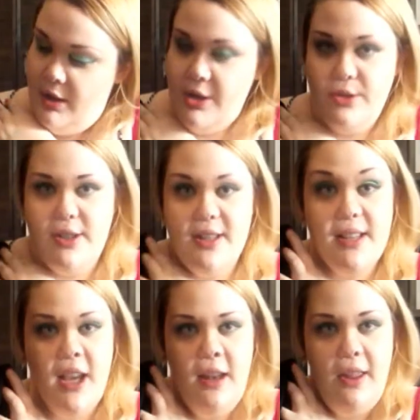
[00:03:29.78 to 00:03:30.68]
just to
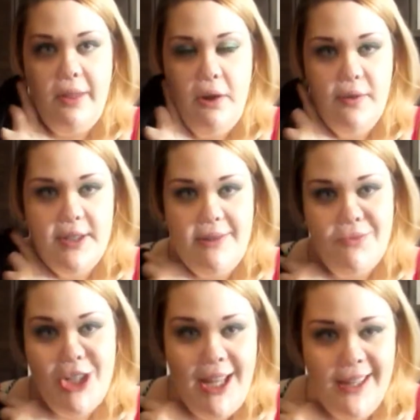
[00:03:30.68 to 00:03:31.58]
kind of throw with some
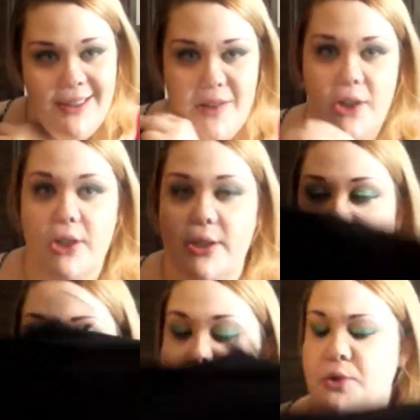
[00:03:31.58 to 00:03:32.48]
jeans or
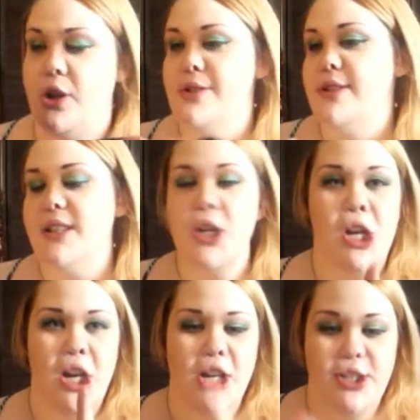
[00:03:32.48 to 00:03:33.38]
some shorts
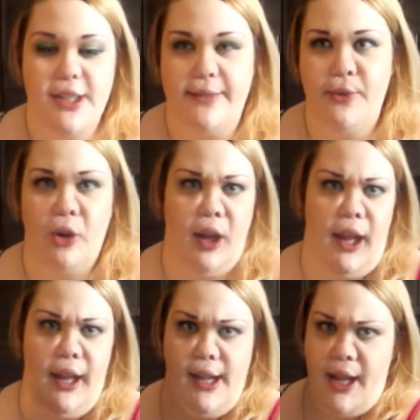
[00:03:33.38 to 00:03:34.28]
just for
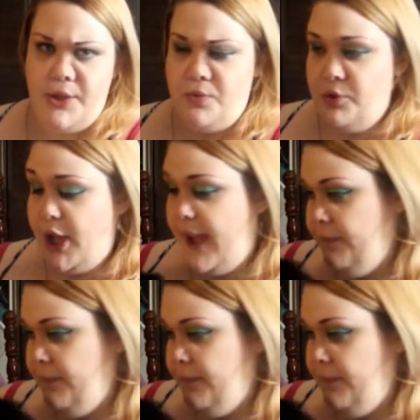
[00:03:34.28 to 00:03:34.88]
a casual day.